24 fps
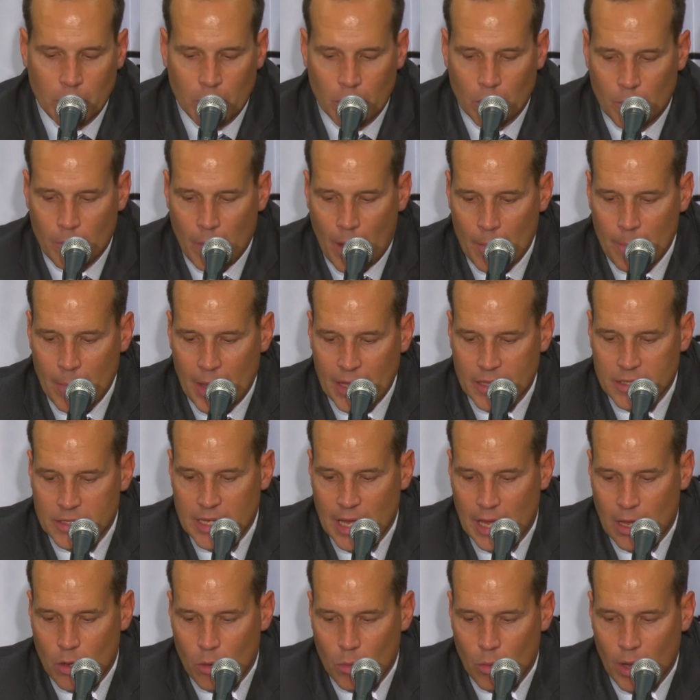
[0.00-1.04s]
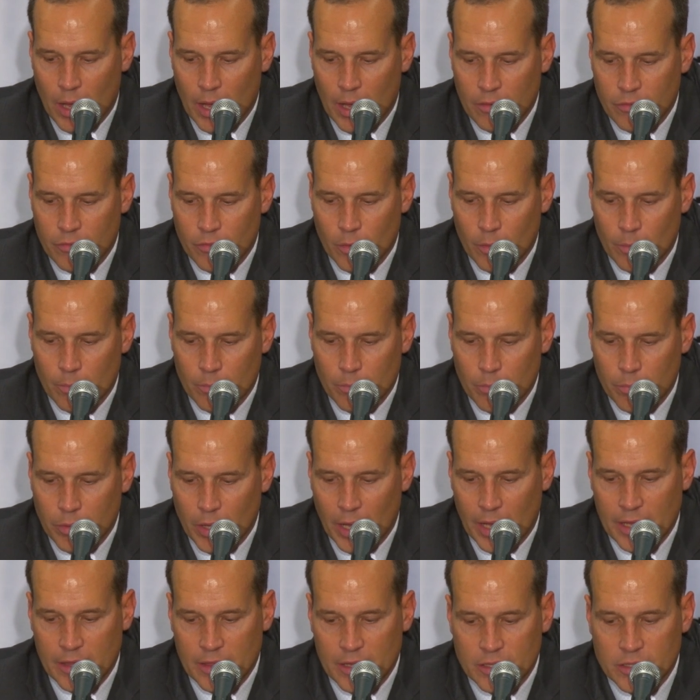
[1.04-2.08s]
you know, my main takeaway from
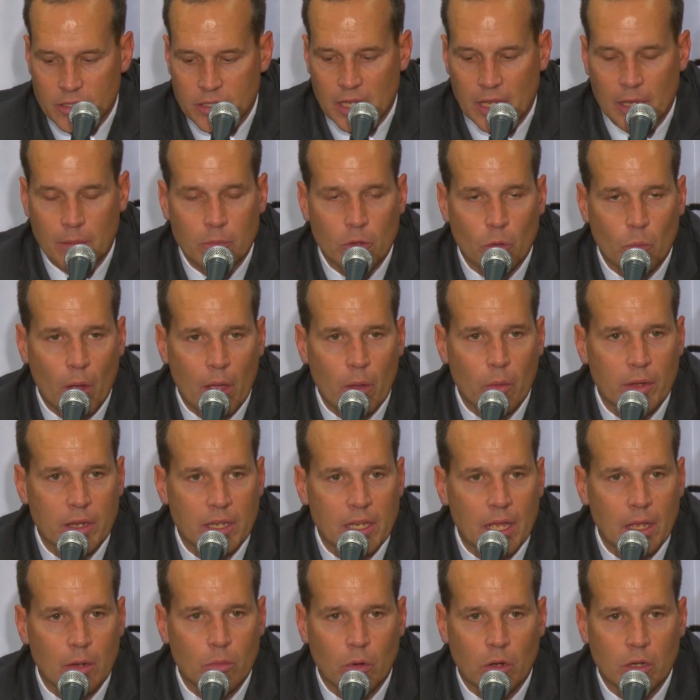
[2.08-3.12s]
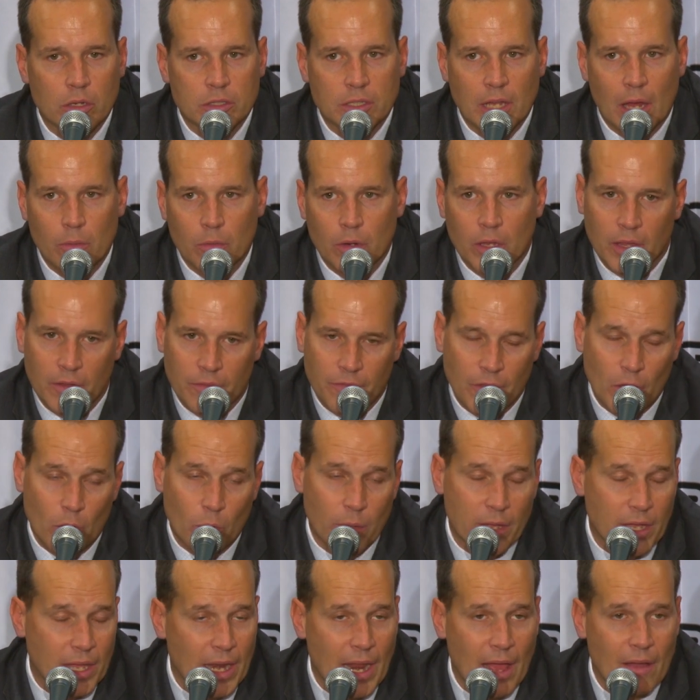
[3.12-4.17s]
playing this team the way we did was I really
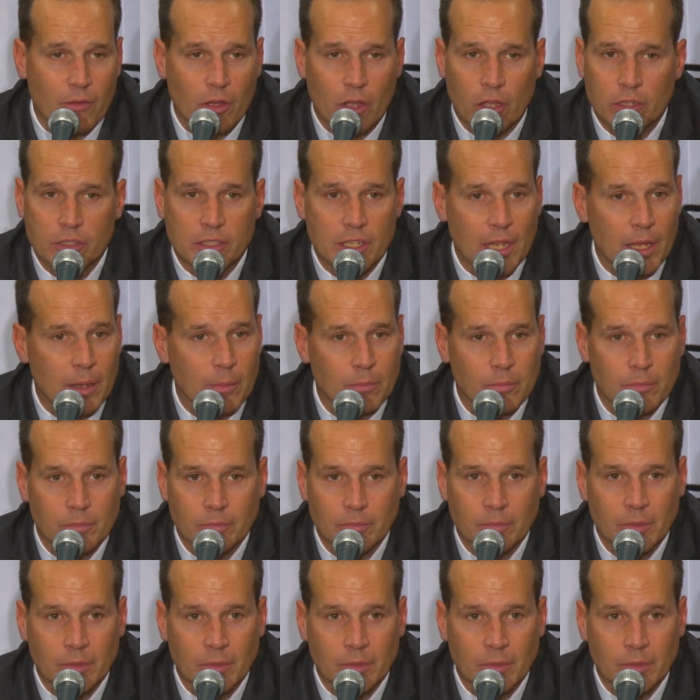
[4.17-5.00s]
feel we can have a good team.